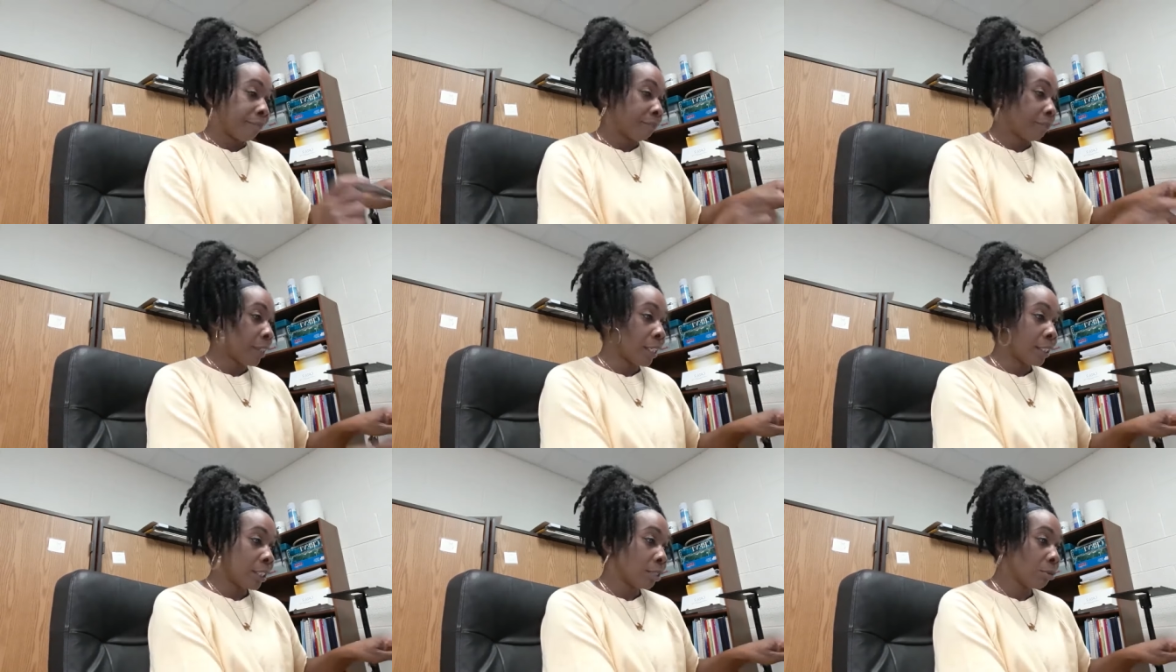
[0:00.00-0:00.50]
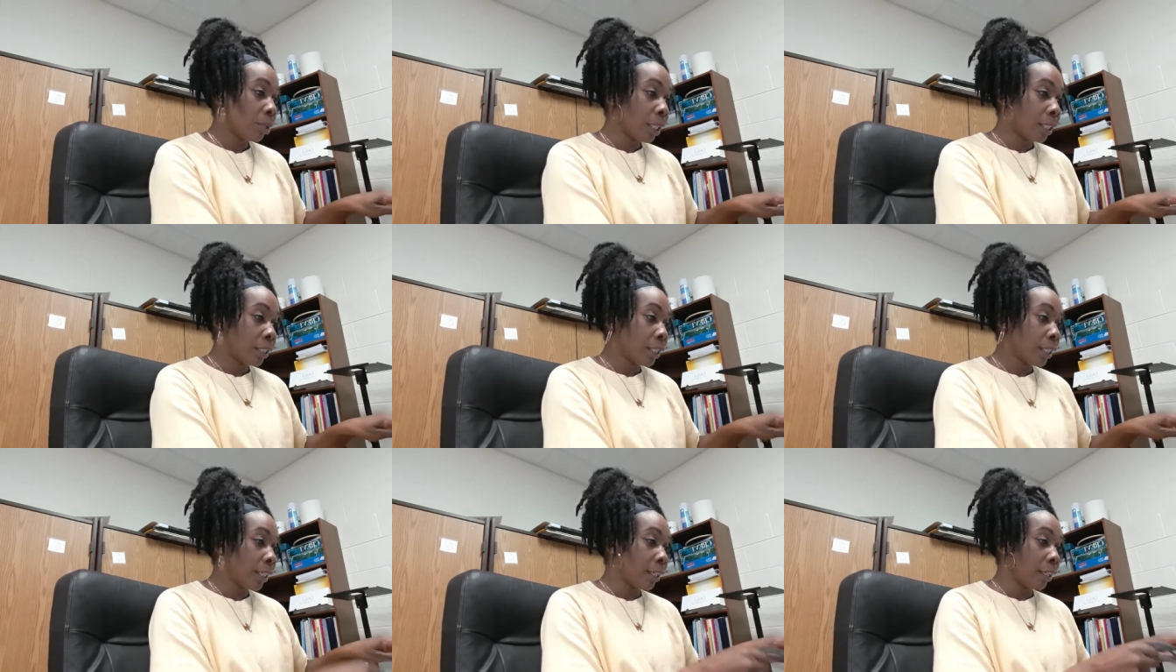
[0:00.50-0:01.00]
I just wanted
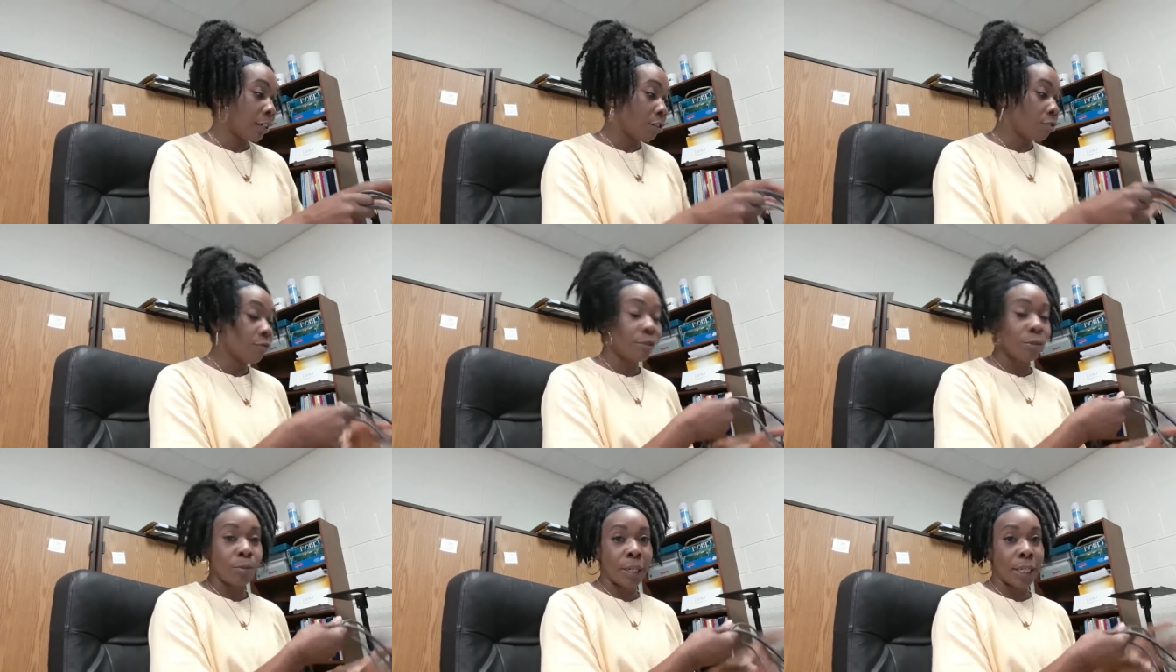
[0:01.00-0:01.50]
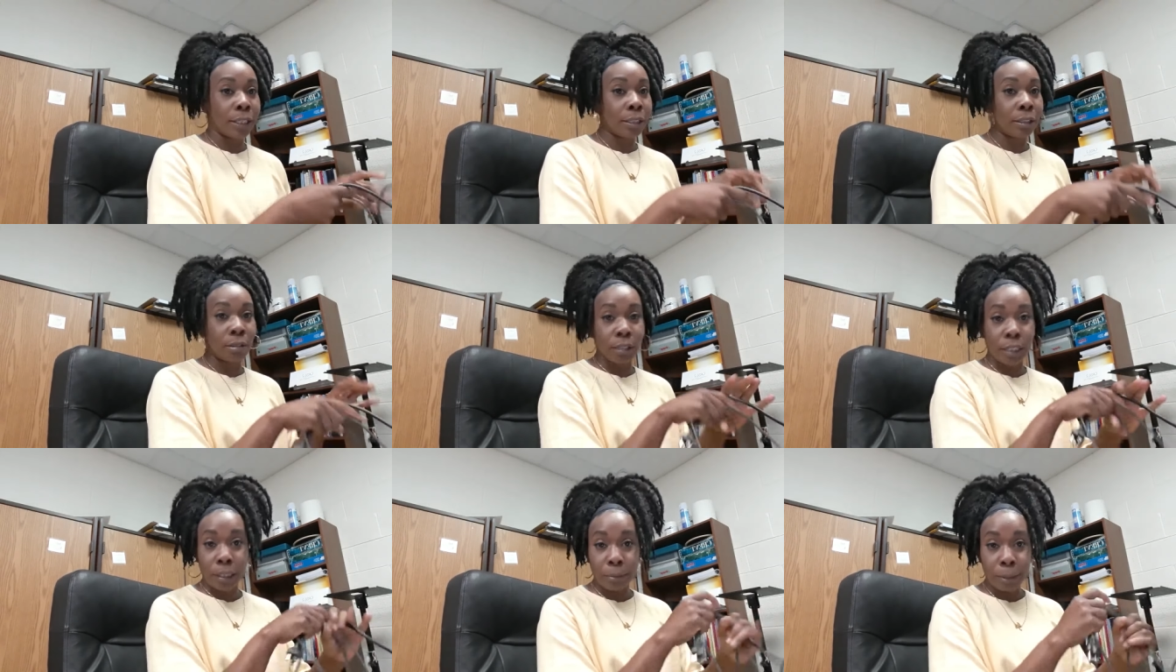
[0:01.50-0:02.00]
to get it over with. So
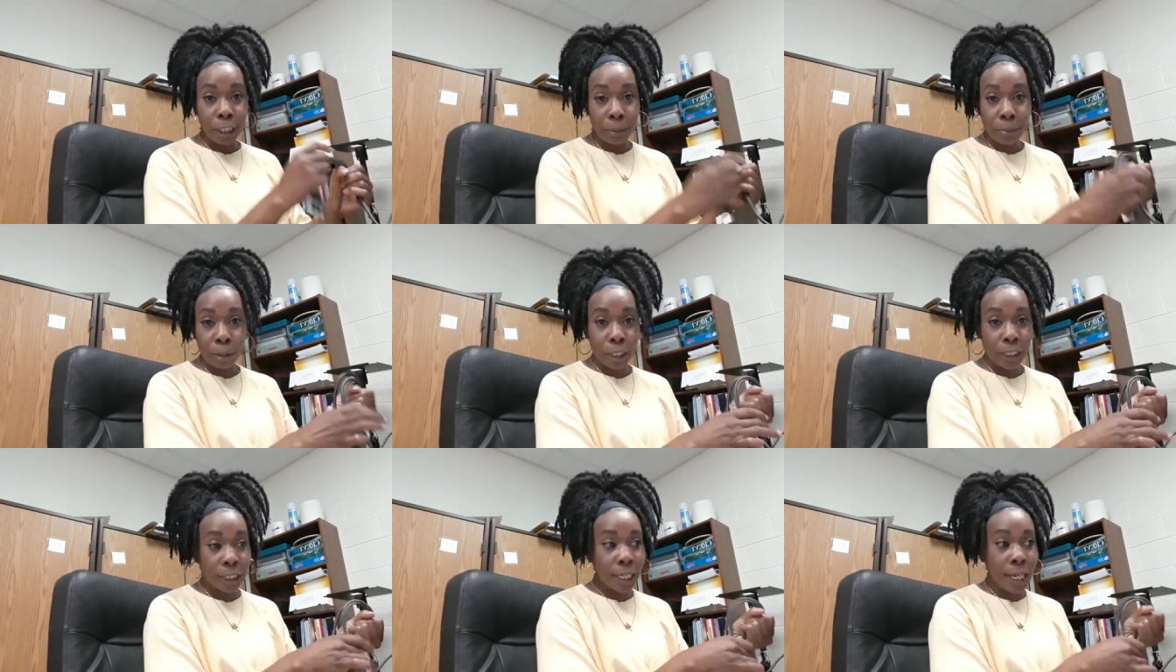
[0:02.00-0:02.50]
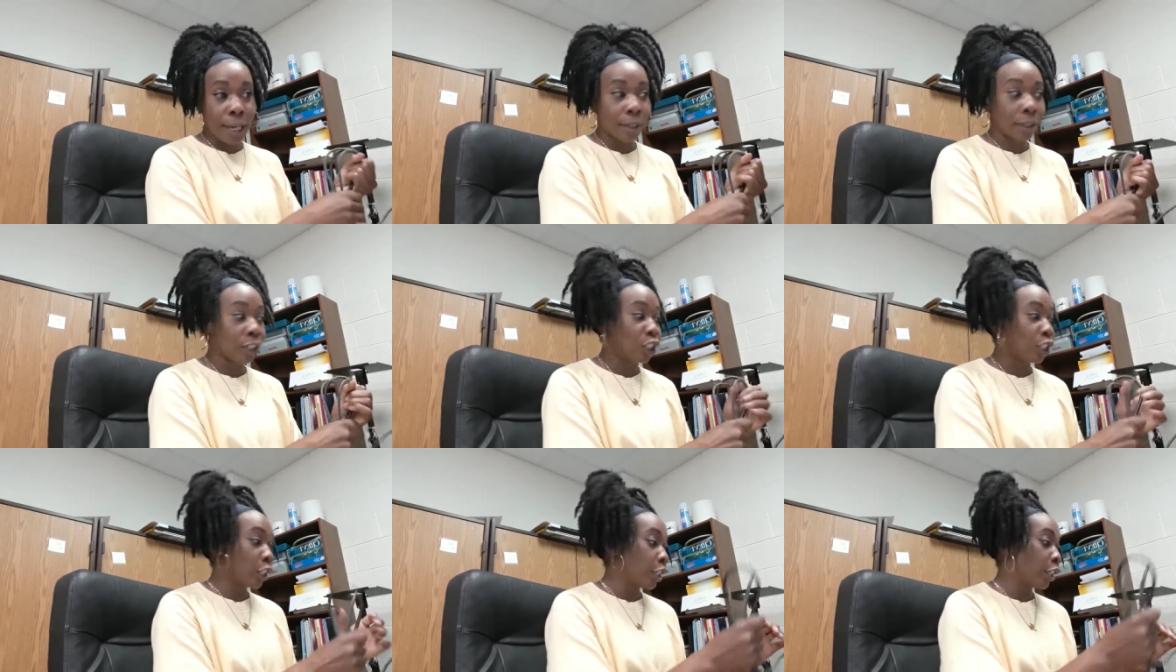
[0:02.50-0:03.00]
September is not a
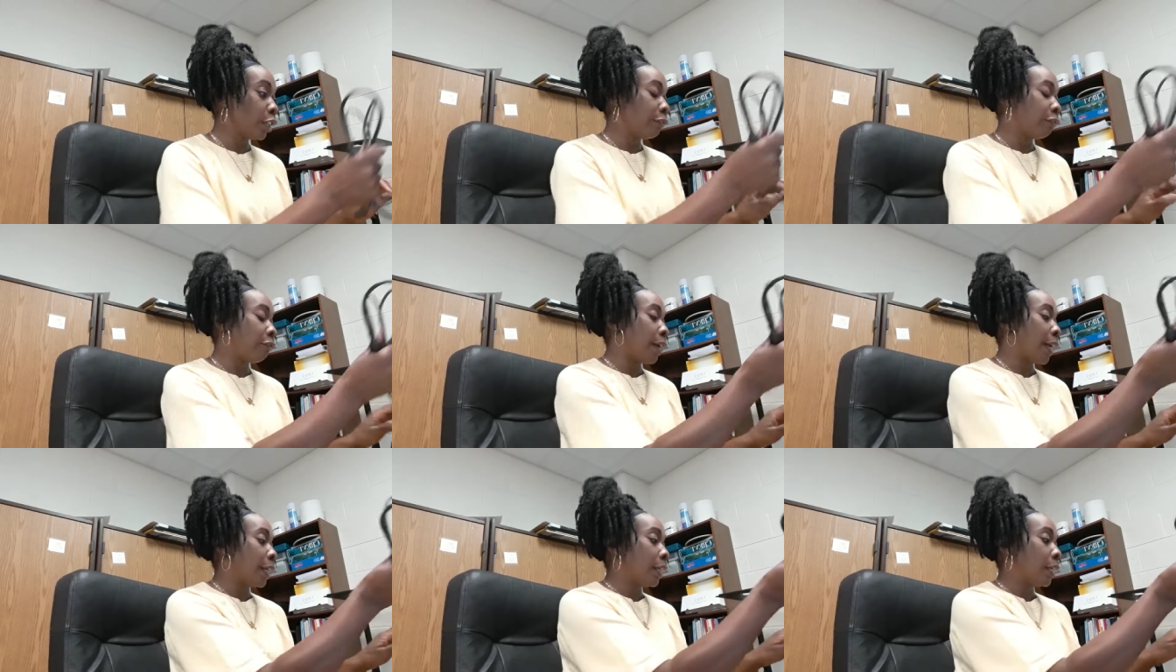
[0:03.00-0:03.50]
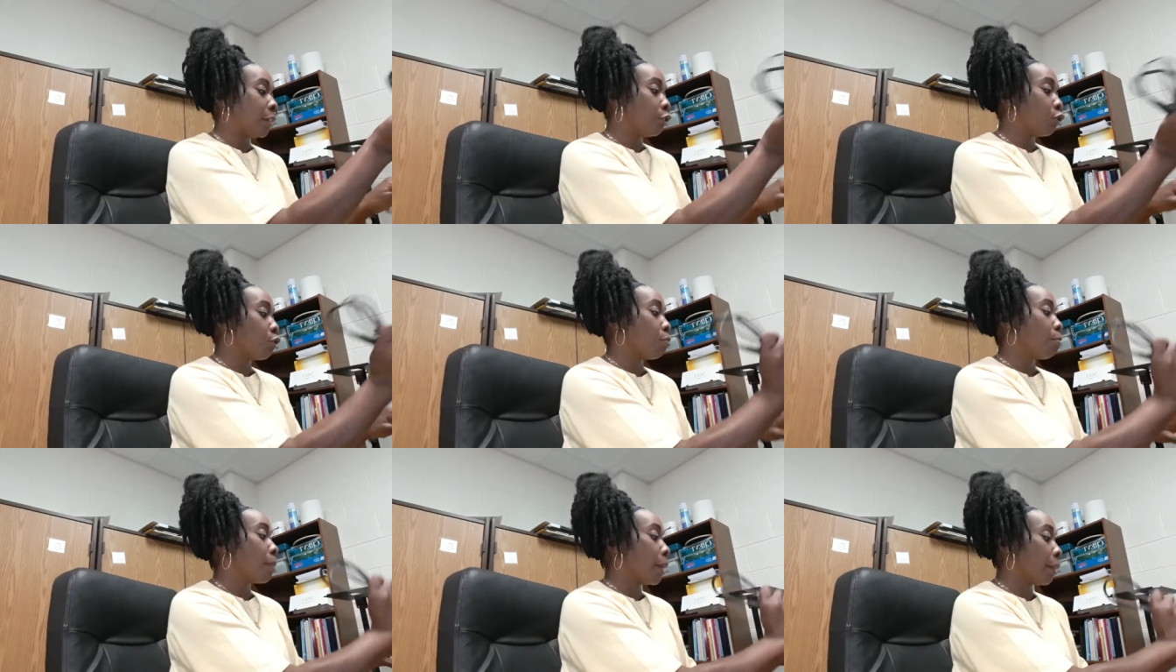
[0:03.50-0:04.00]
good
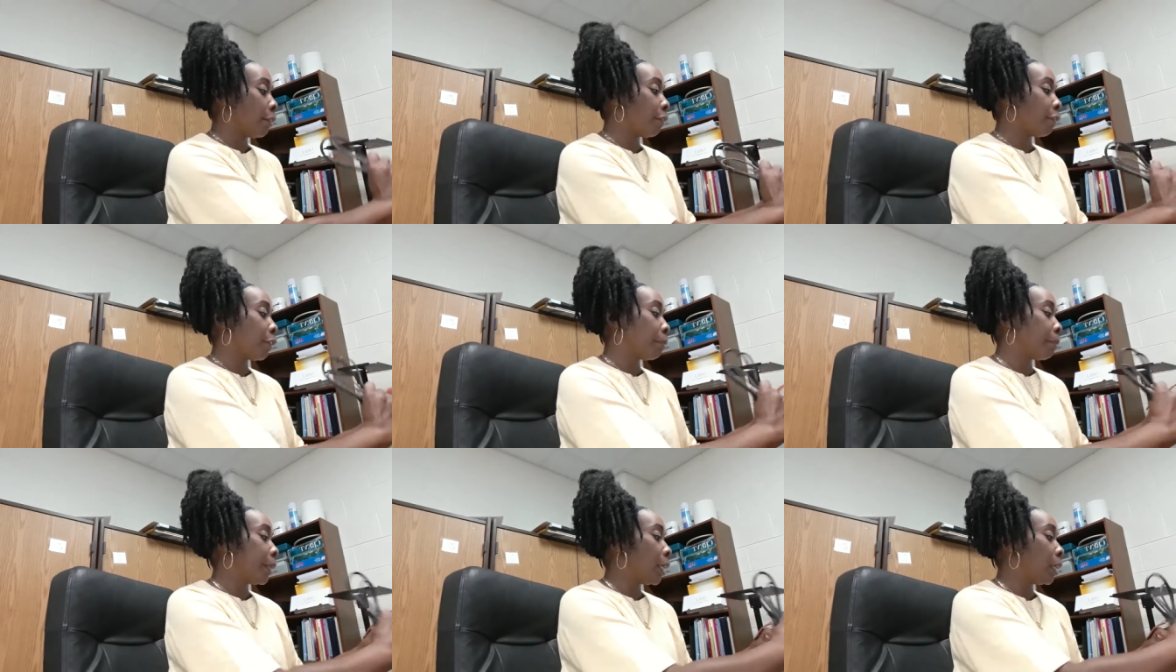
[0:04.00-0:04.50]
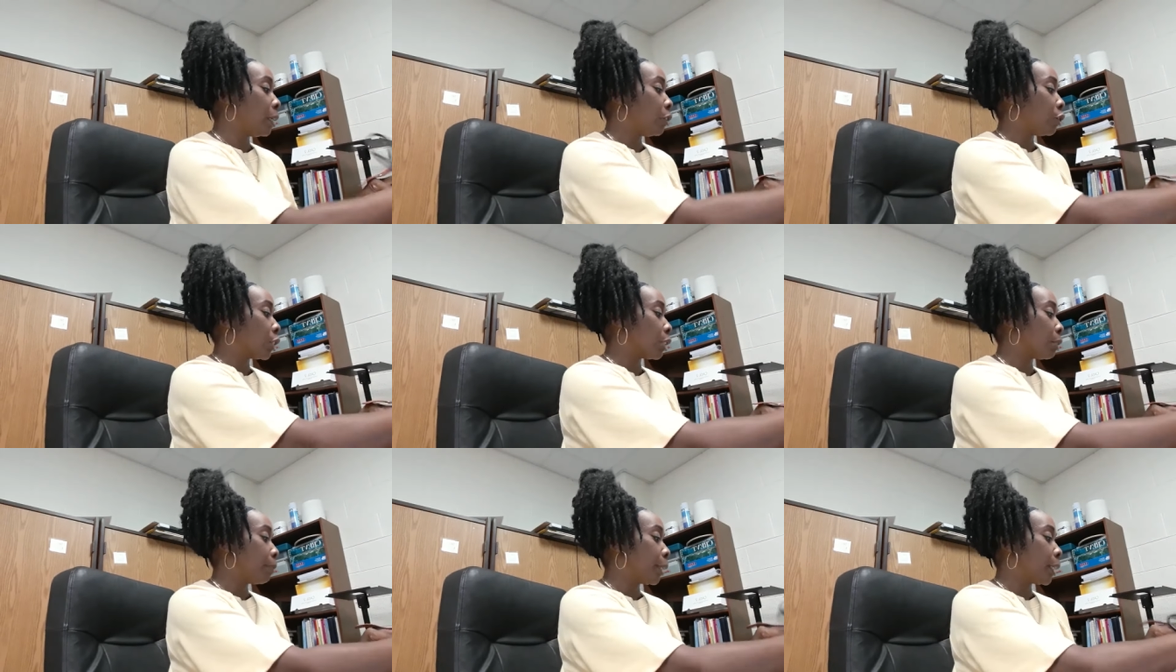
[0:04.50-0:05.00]
financial month for me
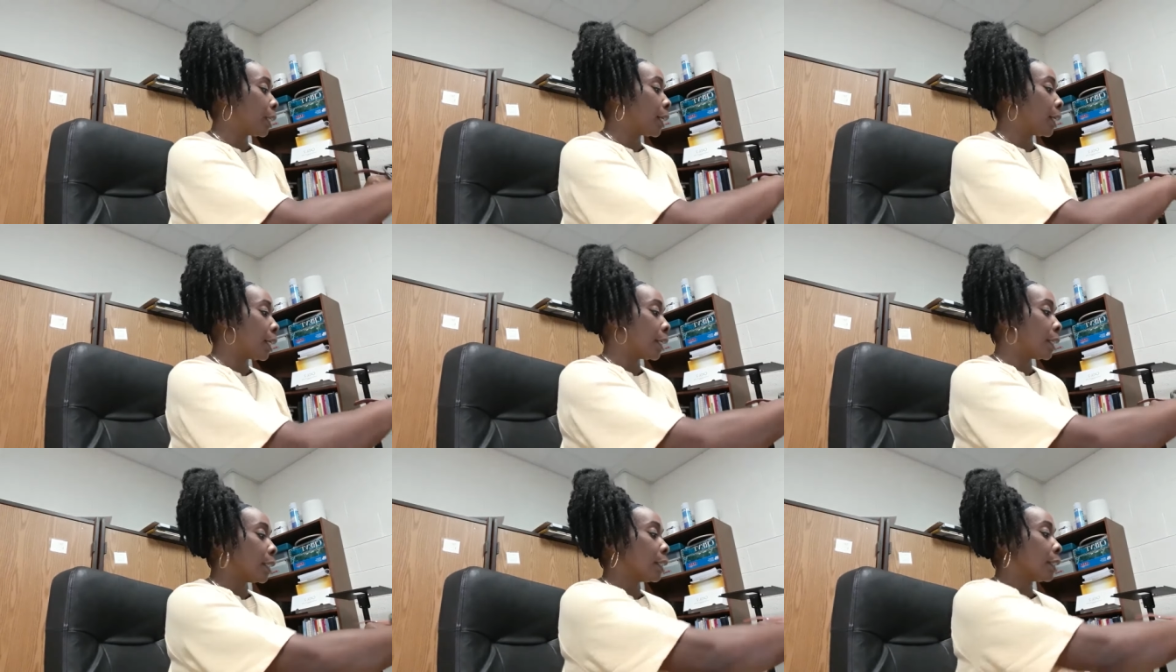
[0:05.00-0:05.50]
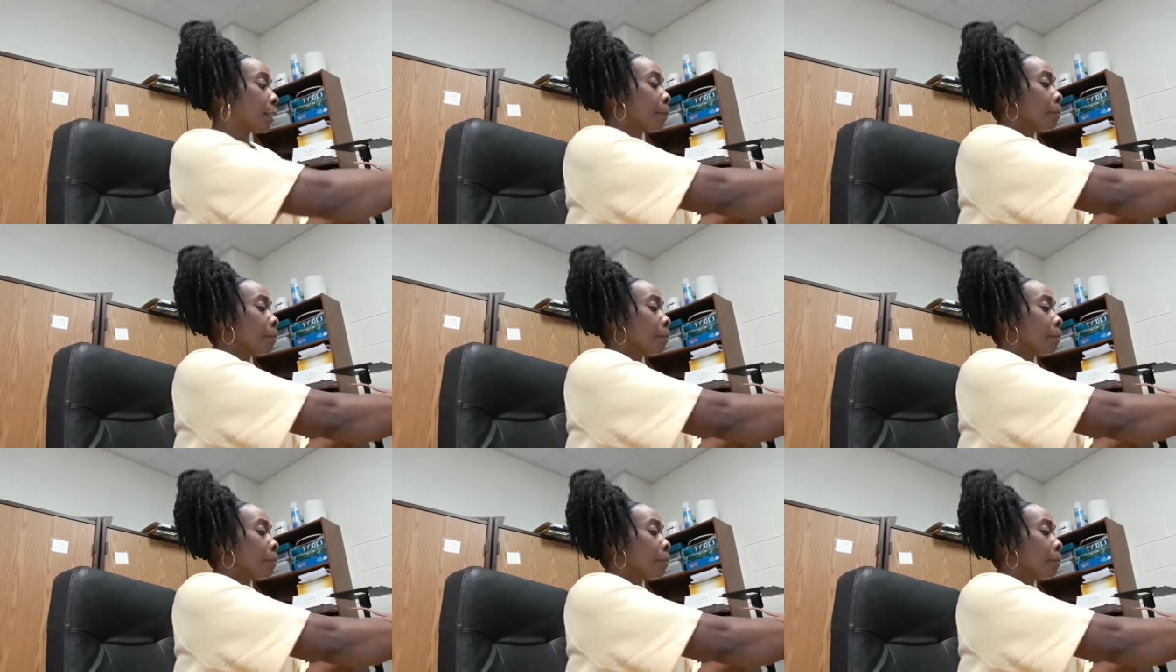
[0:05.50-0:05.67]
just because